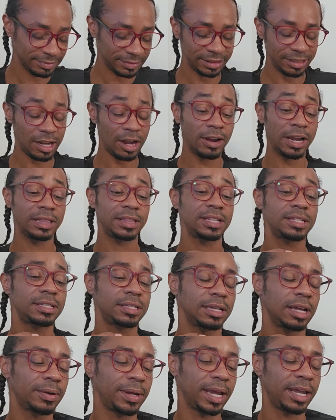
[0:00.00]
All right,
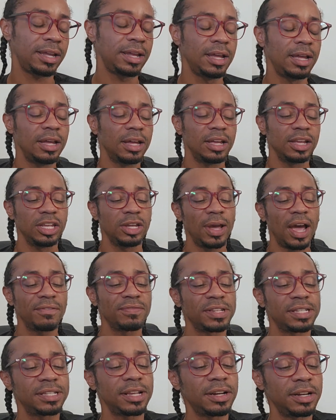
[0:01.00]
okay. You have
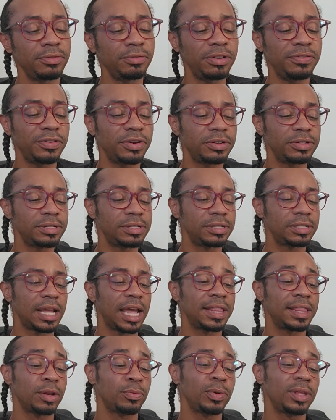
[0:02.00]
the sun in reverse,
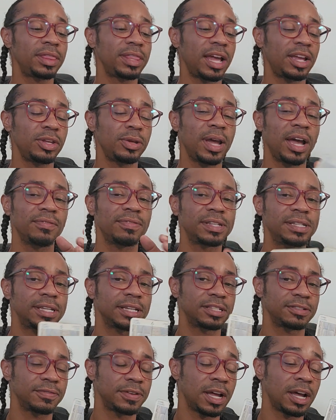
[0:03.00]
and then with that you have the
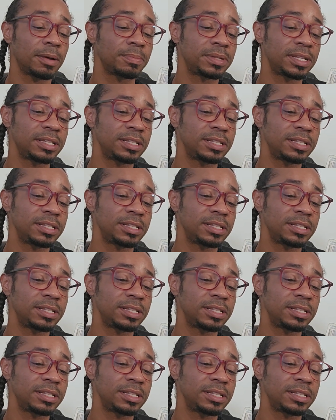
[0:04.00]
Six of Cups.